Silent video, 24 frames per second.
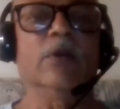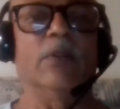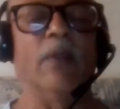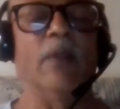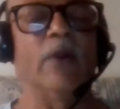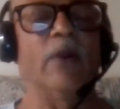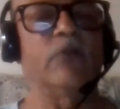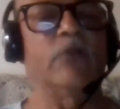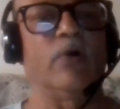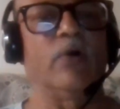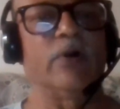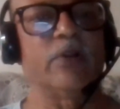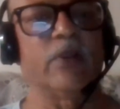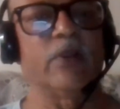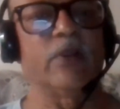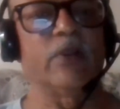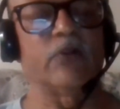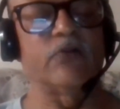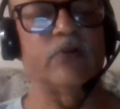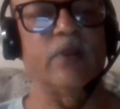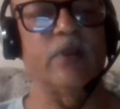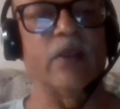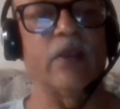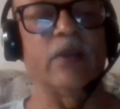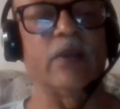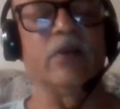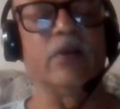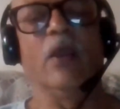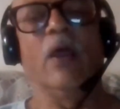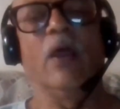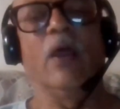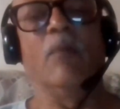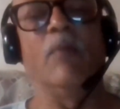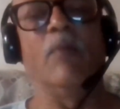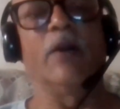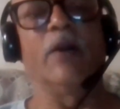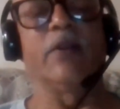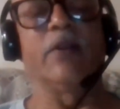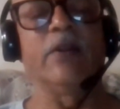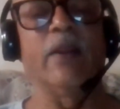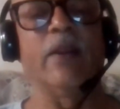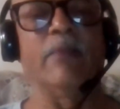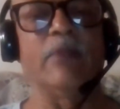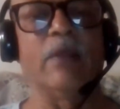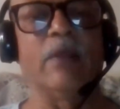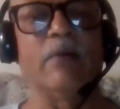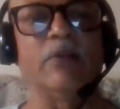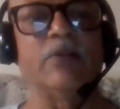That's what they're saying. But
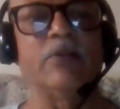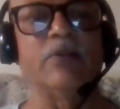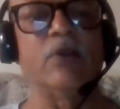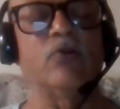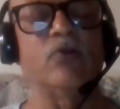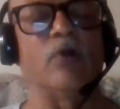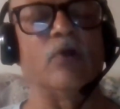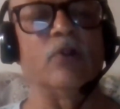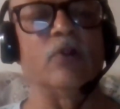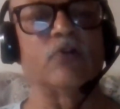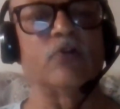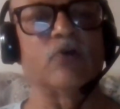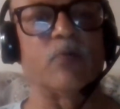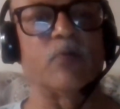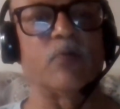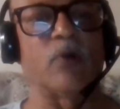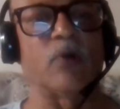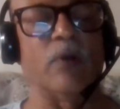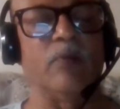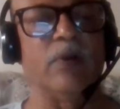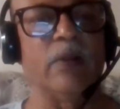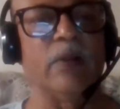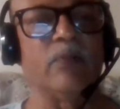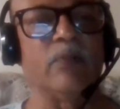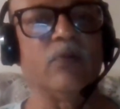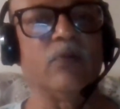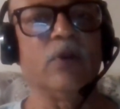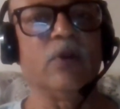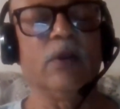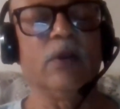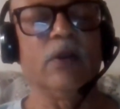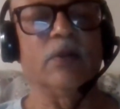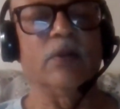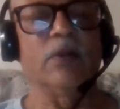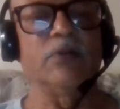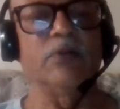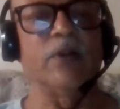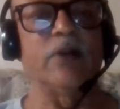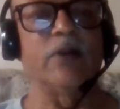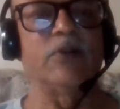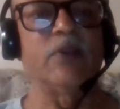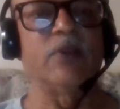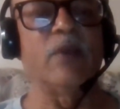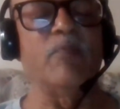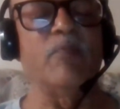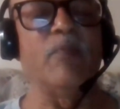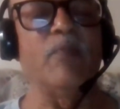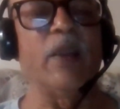in Ahmedabad, there's also a problem
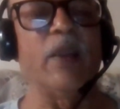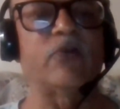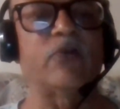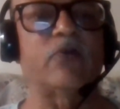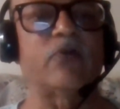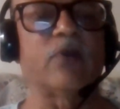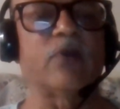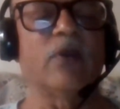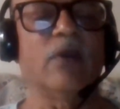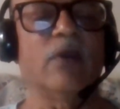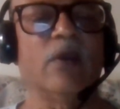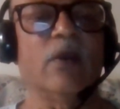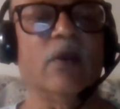that they mix